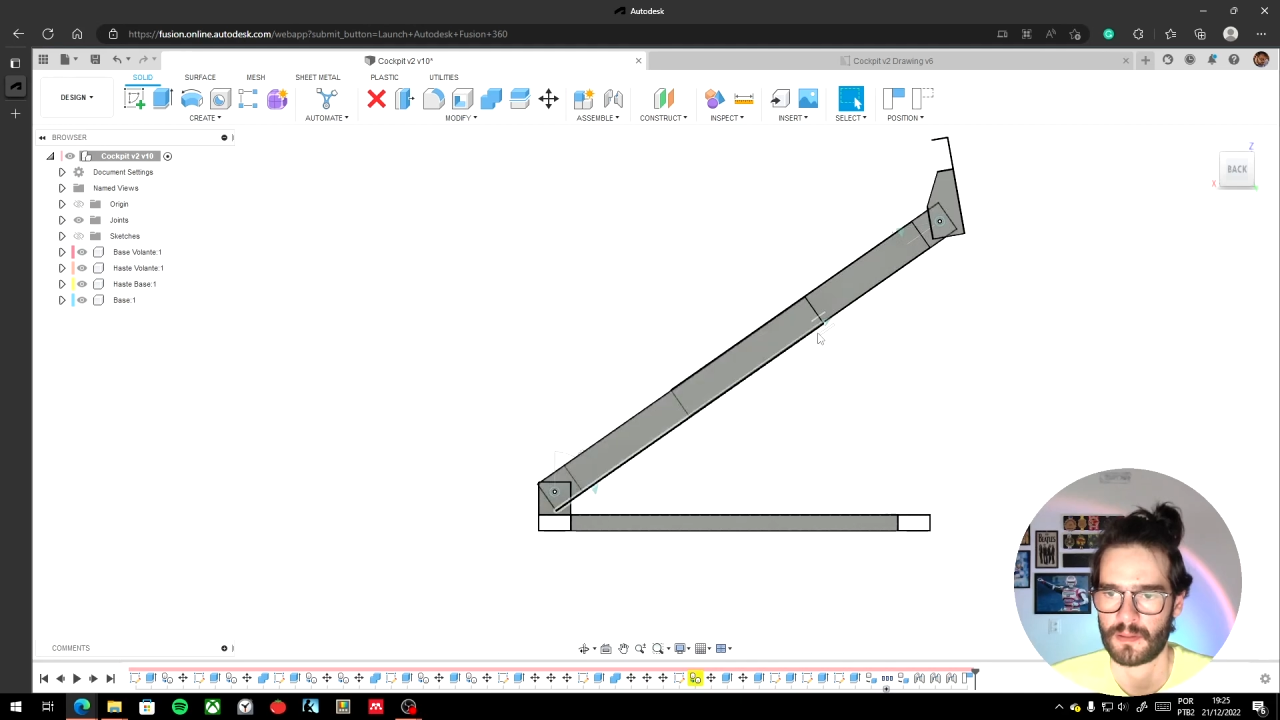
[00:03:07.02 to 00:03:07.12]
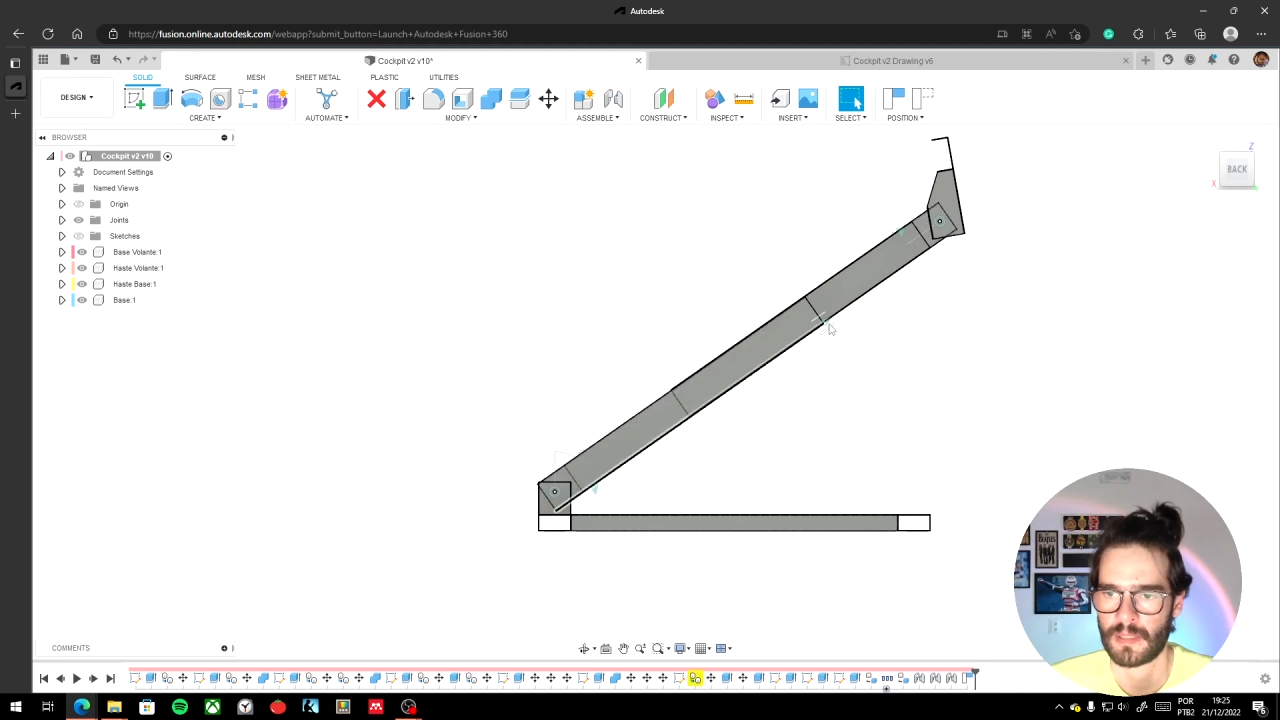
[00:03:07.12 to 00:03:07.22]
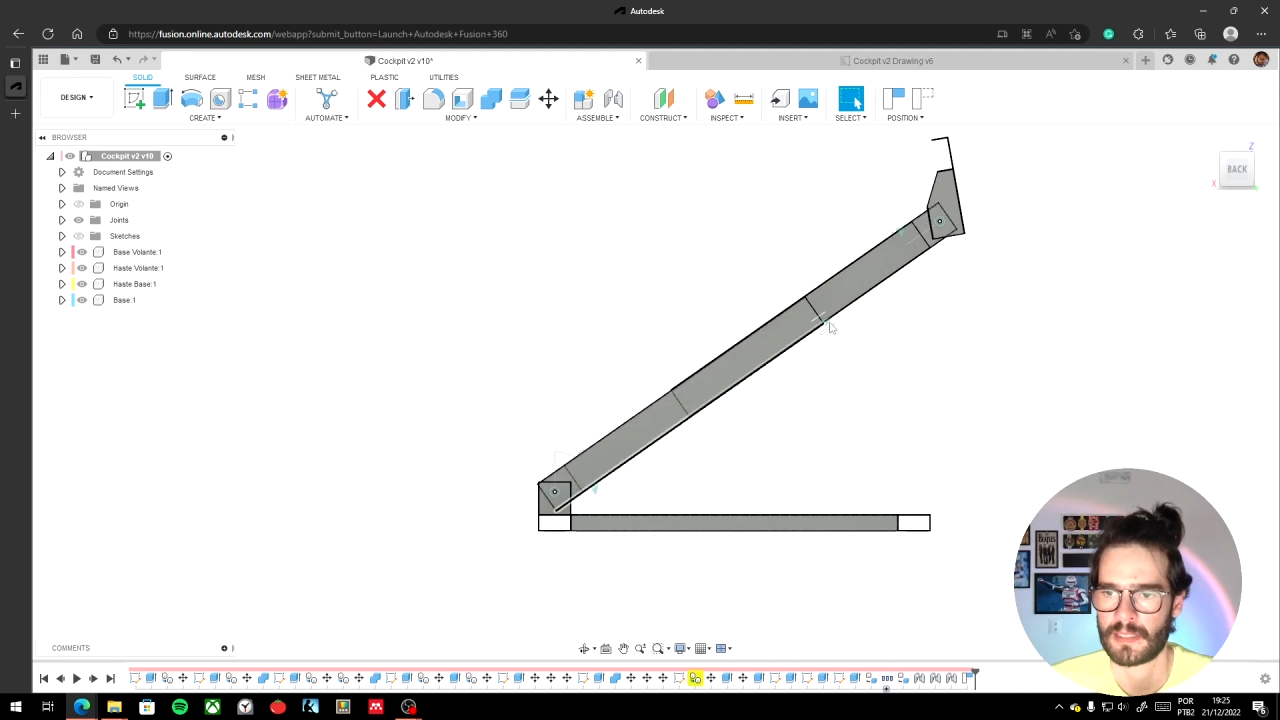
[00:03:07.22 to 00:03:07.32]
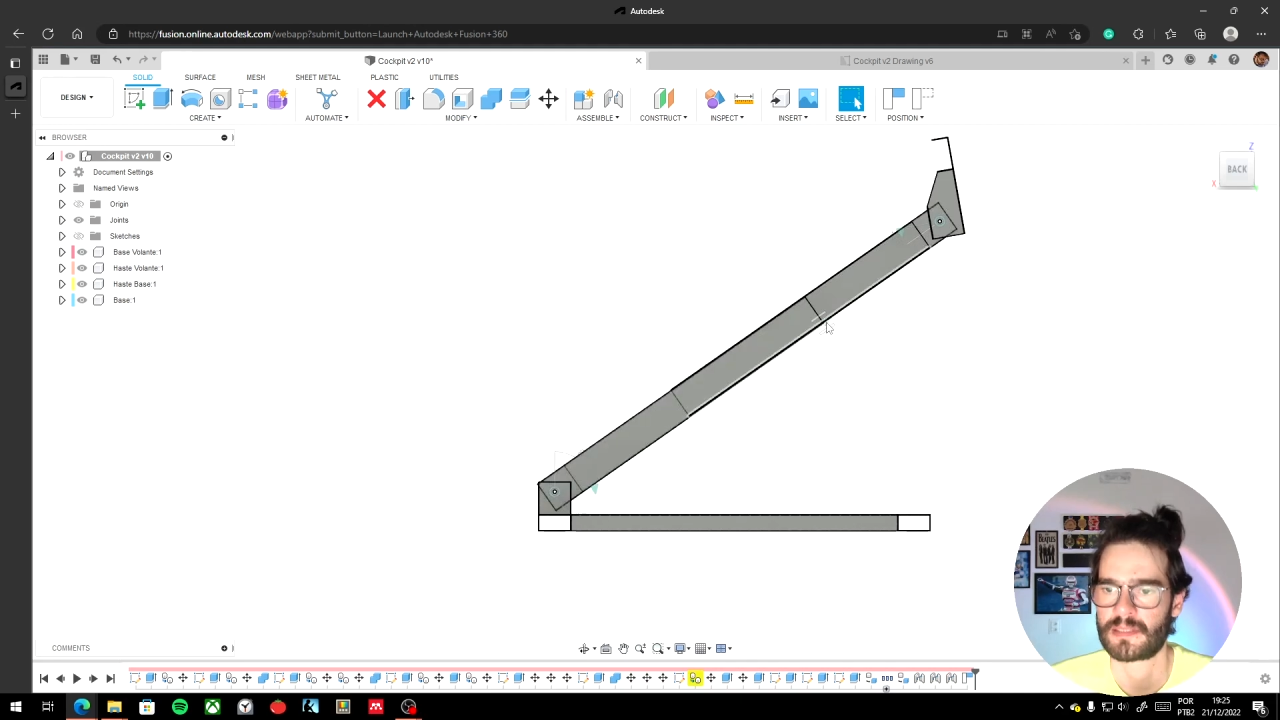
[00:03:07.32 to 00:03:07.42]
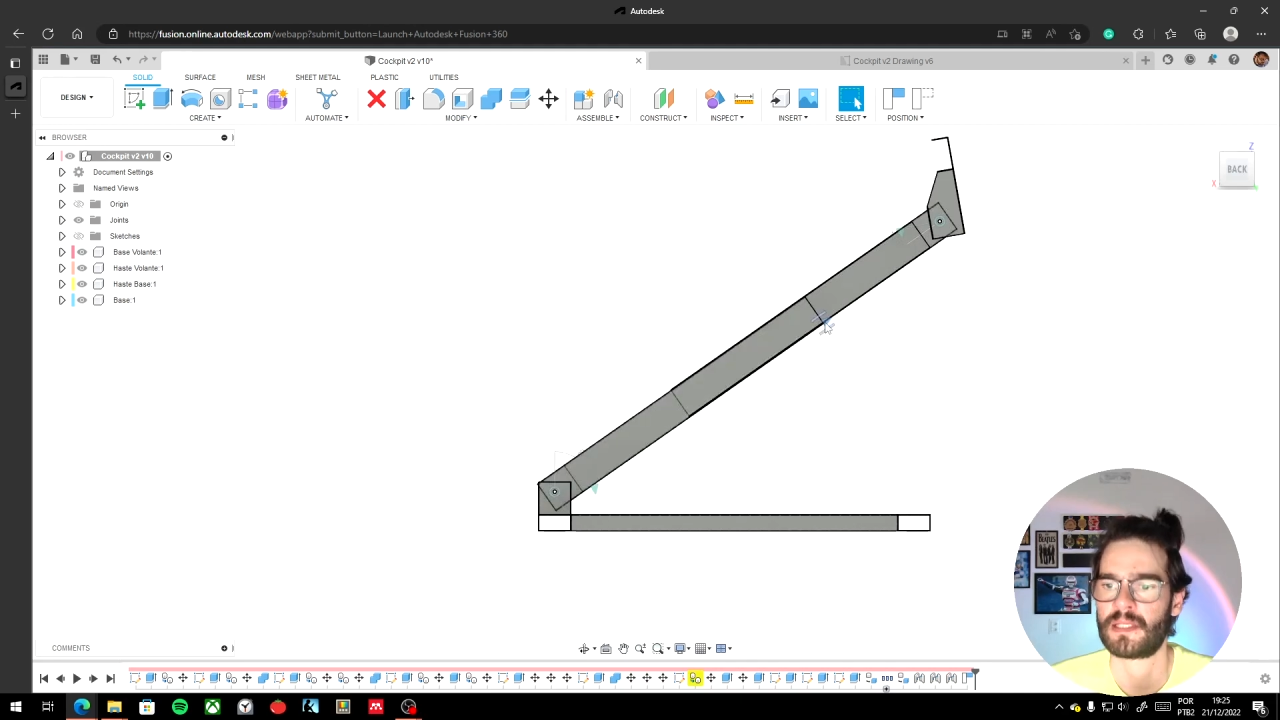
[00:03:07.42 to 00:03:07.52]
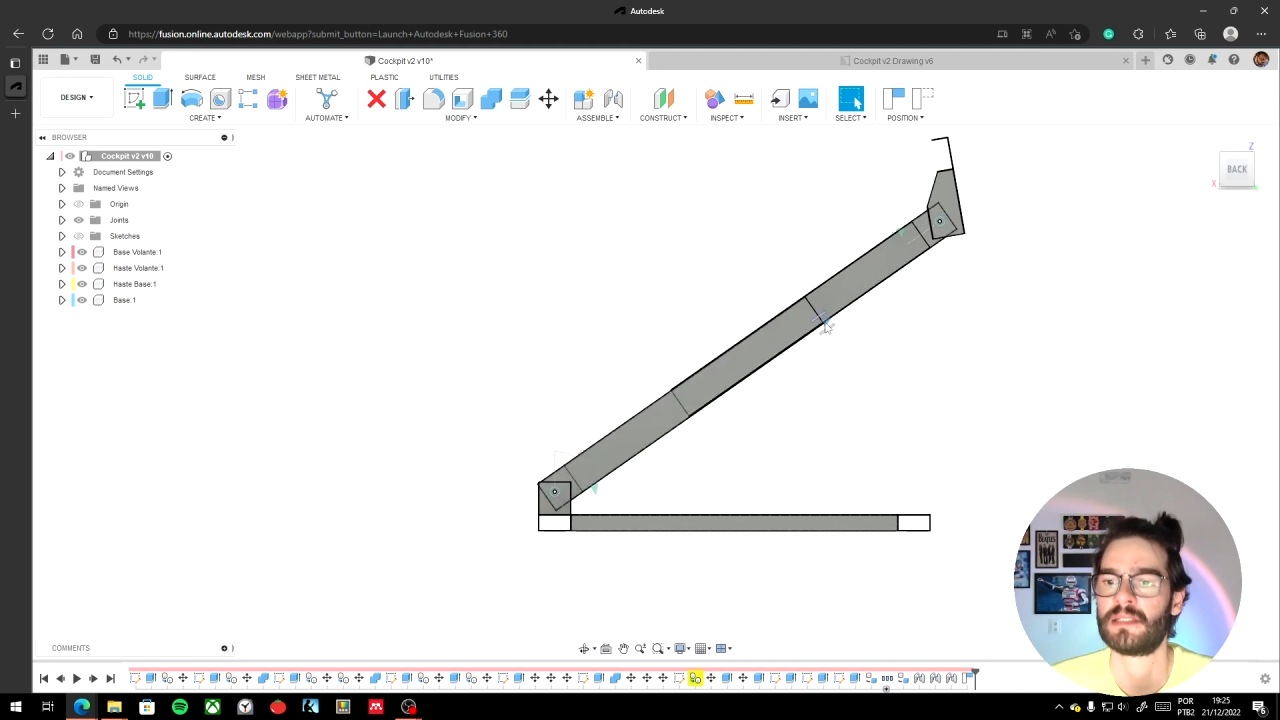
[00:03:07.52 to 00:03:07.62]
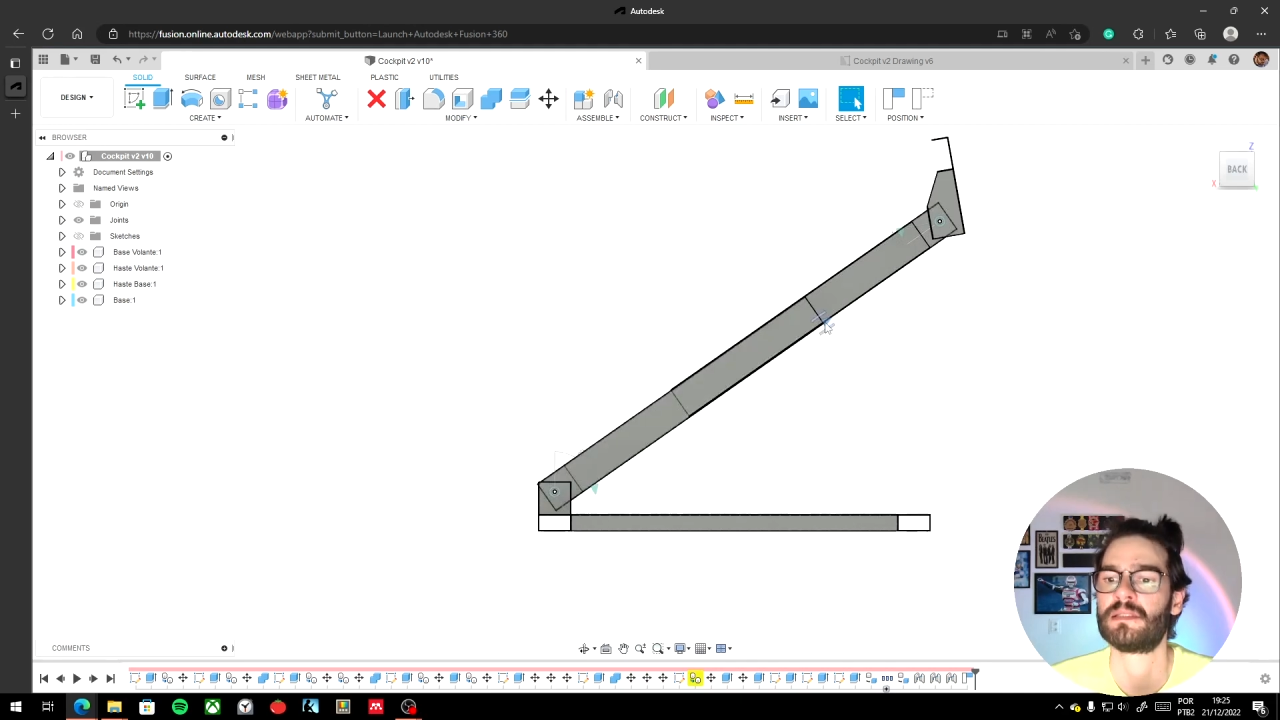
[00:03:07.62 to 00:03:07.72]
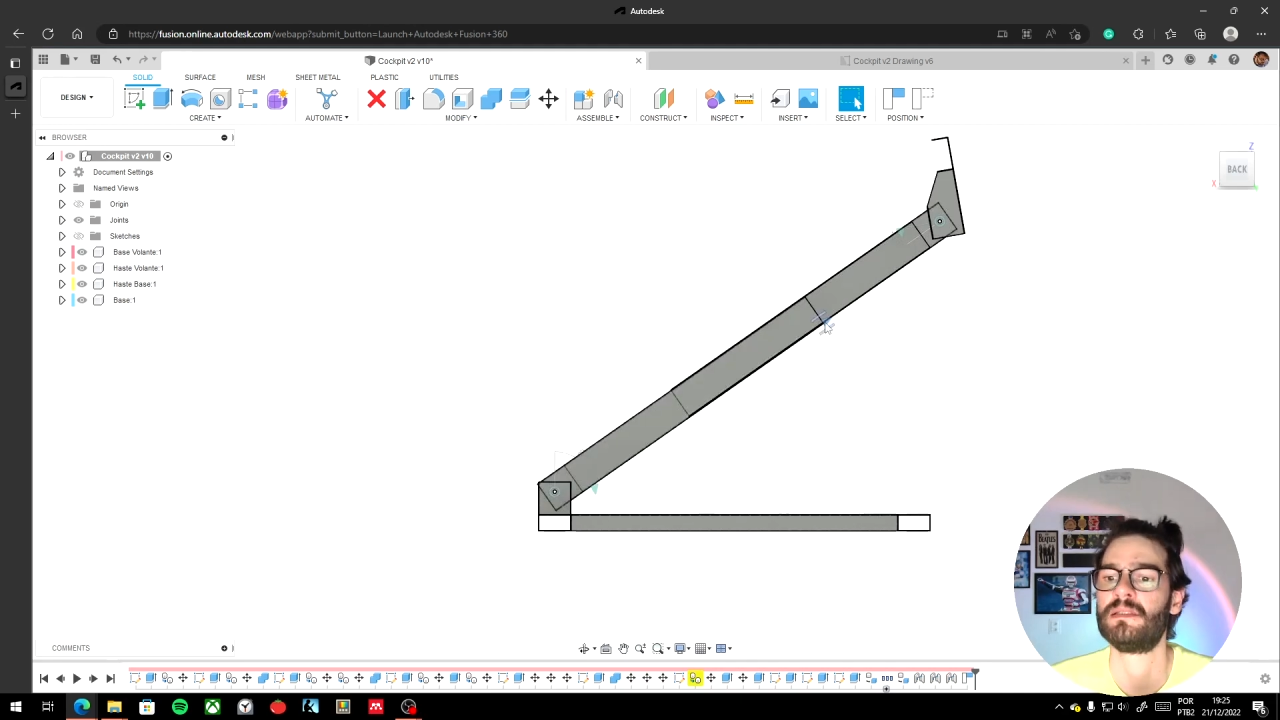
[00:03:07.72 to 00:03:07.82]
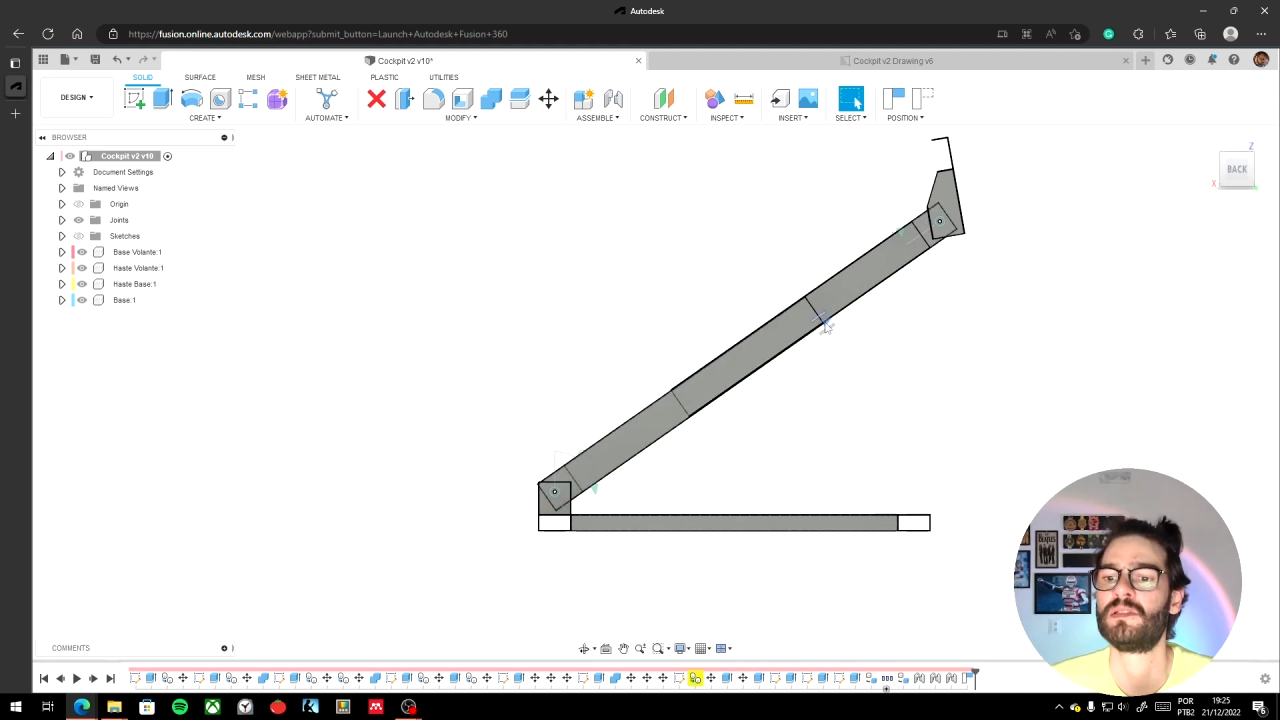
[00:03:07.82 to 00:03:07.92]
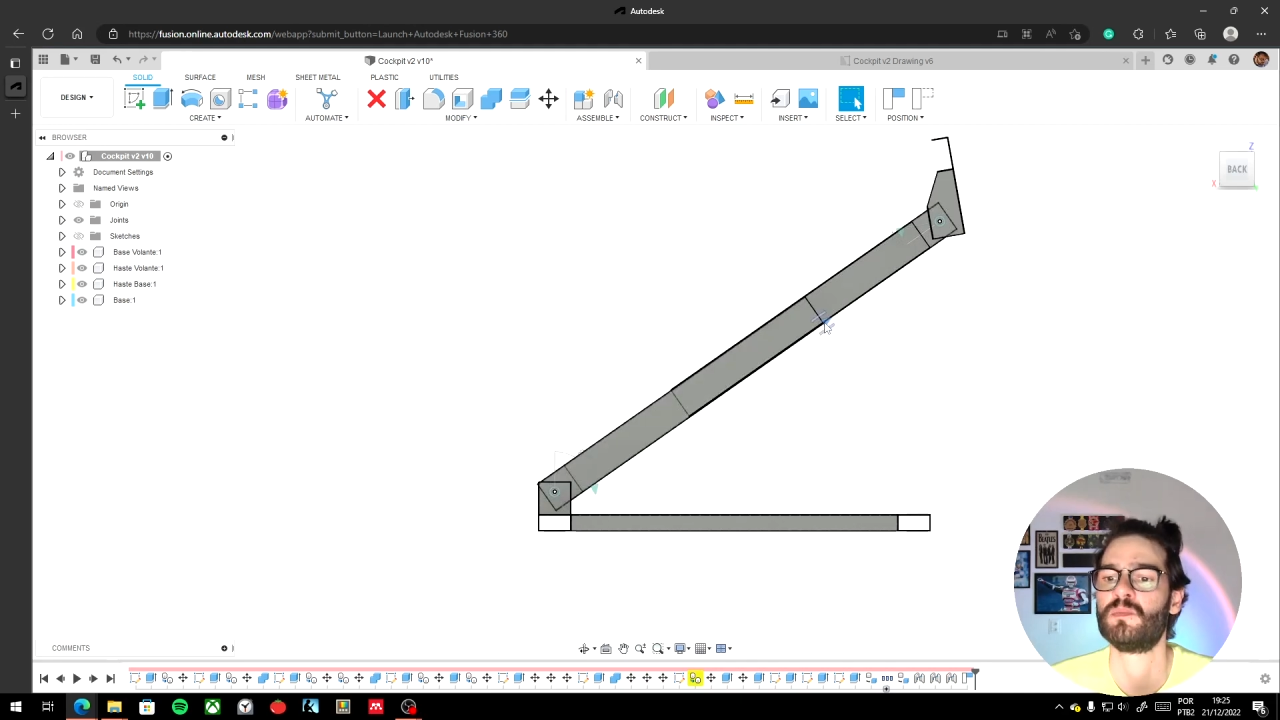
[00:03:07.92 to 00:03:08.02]
I designed
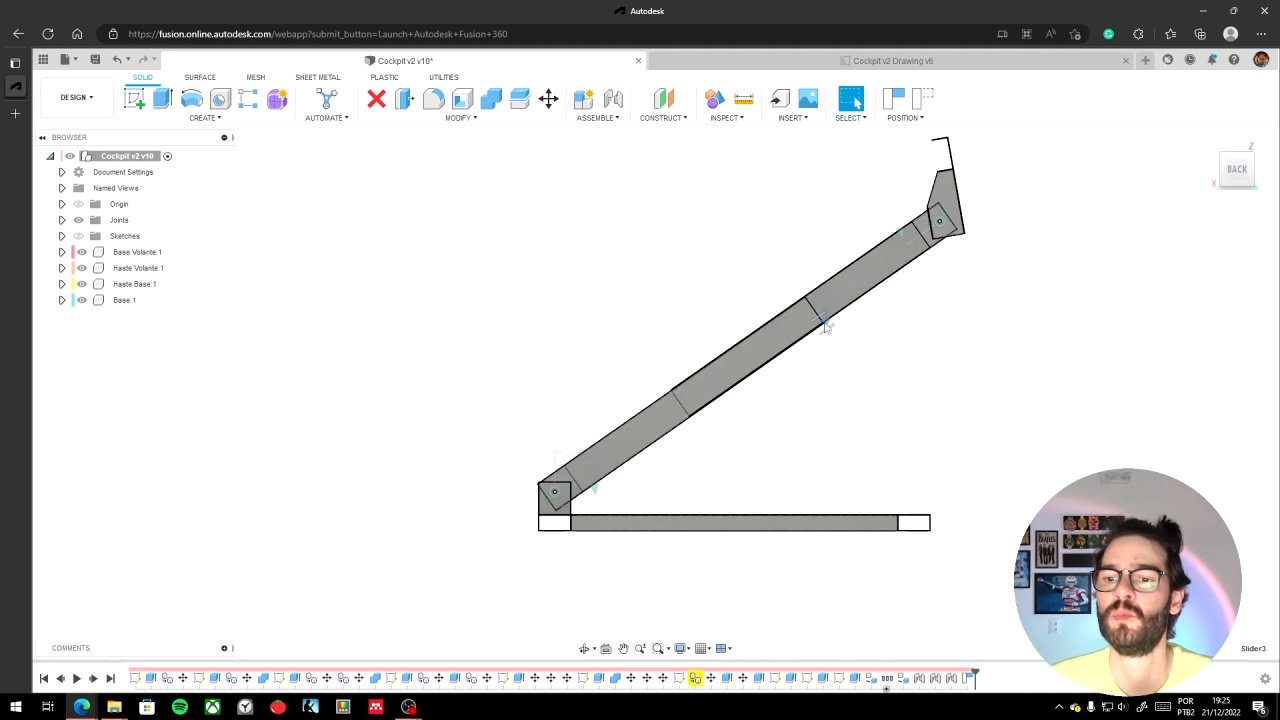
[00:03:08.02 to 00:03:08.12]
this